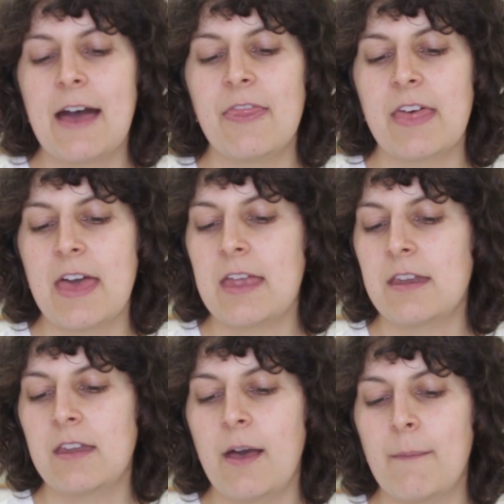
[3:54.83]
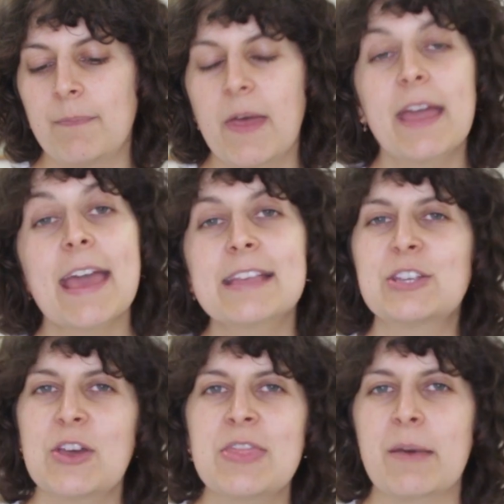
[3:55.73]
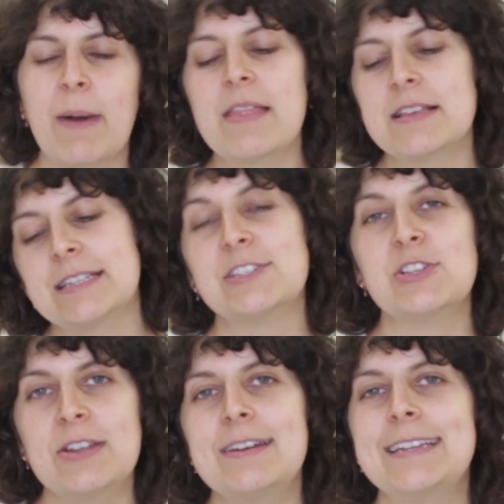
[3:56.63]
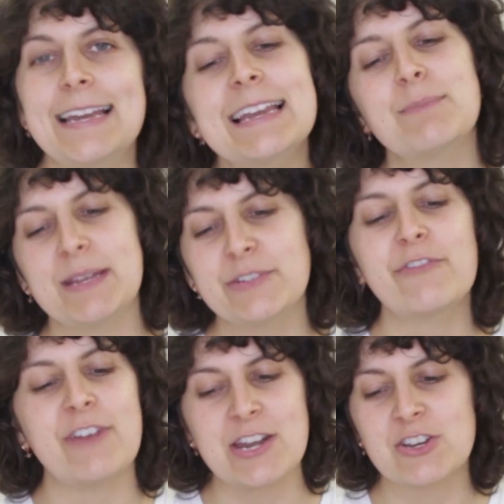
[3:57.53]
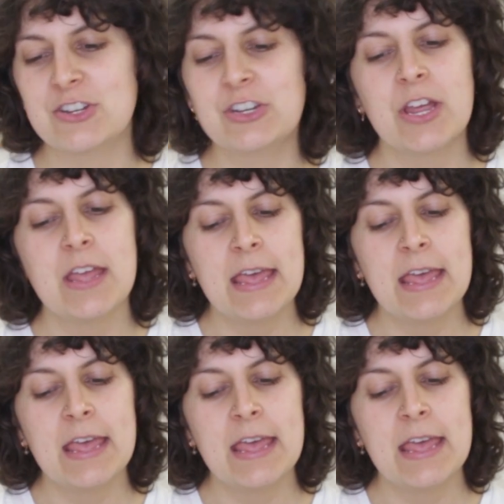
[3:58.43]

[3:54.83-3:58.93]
And then I guess the good thing about this is you learn a little bit of French